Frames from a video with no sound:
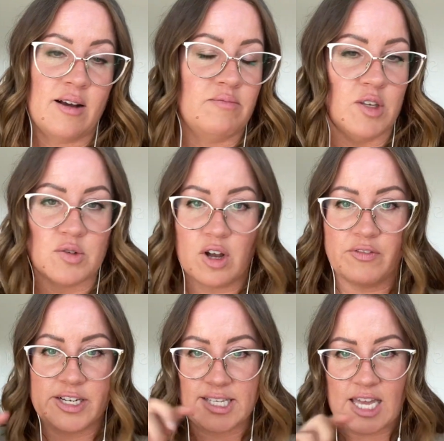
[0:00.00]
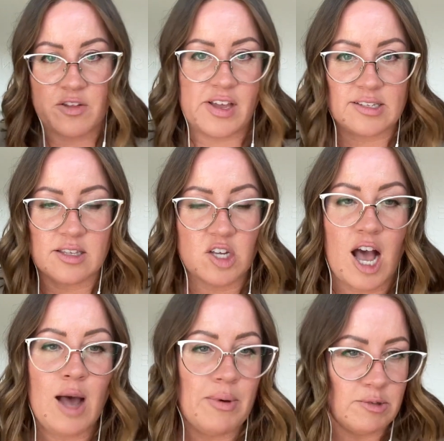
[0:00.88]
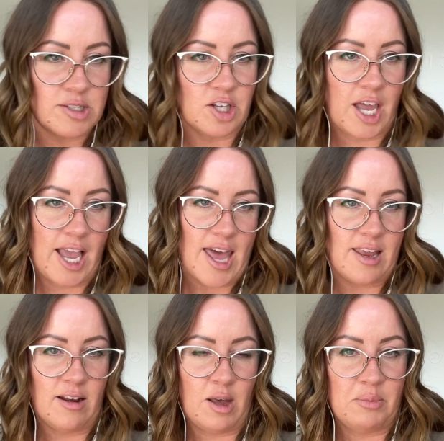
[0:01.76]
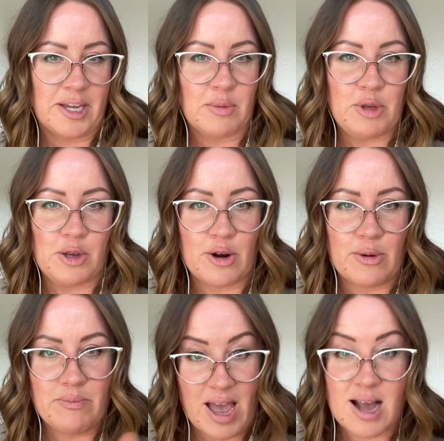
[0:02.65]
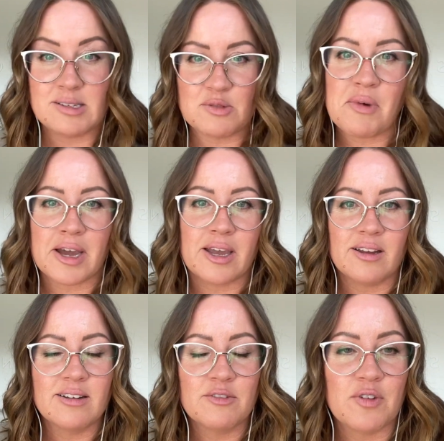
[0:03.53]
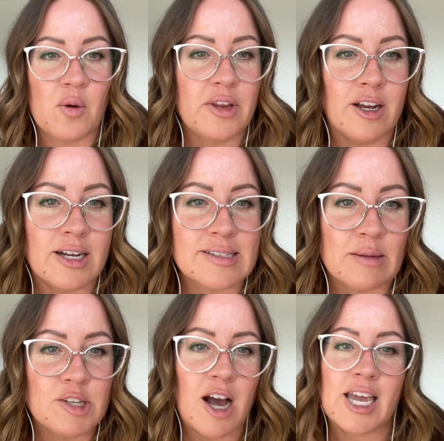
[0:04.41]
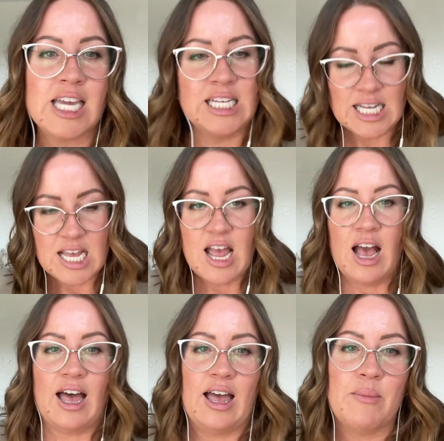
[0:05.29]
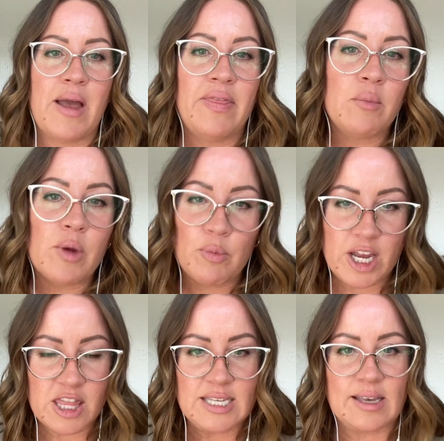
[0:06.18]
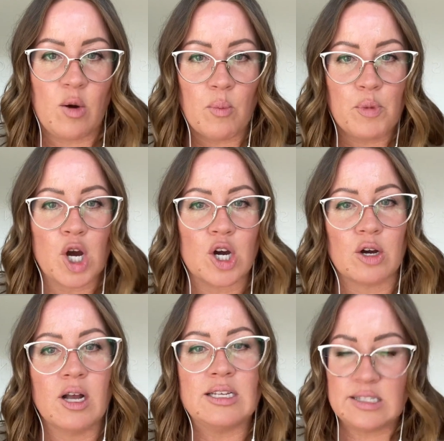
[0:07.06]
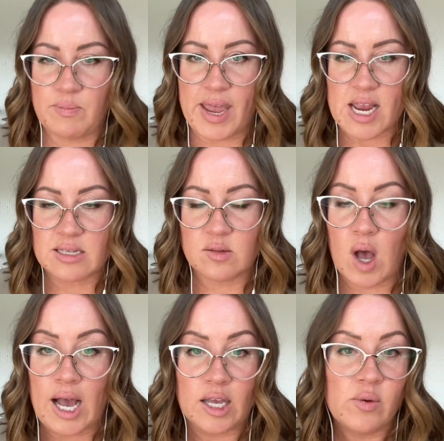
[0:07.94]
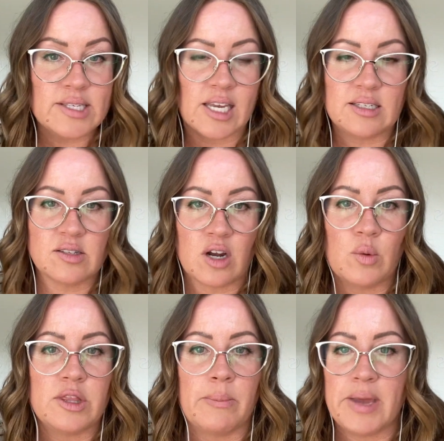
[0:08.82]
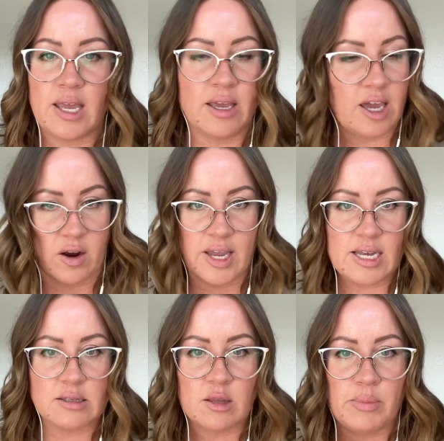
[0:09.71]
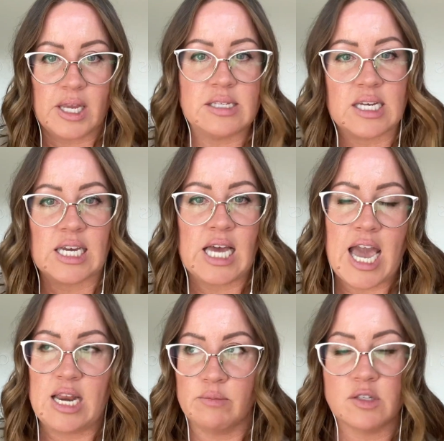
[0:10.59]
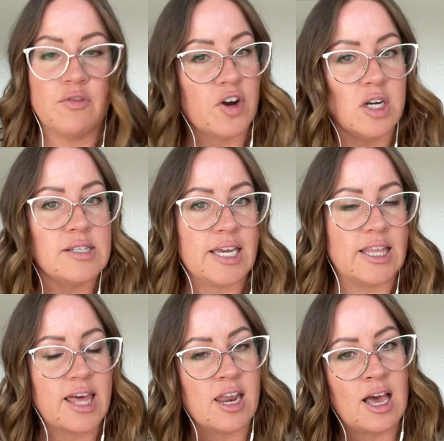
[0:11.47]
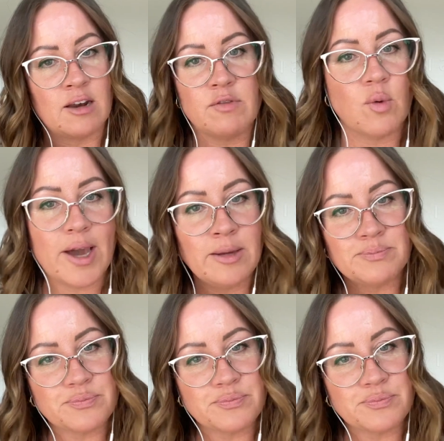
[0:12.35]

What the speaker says: Those are all very standard things in the top. I'm just looking at it on my computer past my phone here as I'm talking. And then we break things out per space. So I always like to start with the big areas and the big ticket items first. I get that out of the way.